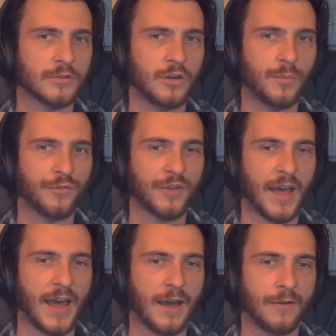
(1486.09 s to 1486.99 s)
almost
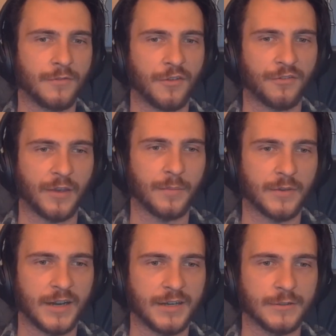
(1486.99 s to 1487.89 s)
have the same
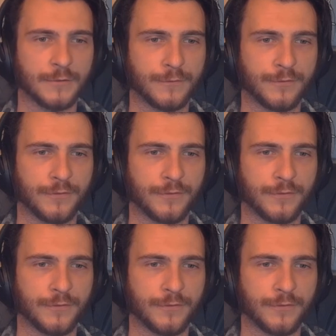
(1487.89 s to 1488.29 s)
kind of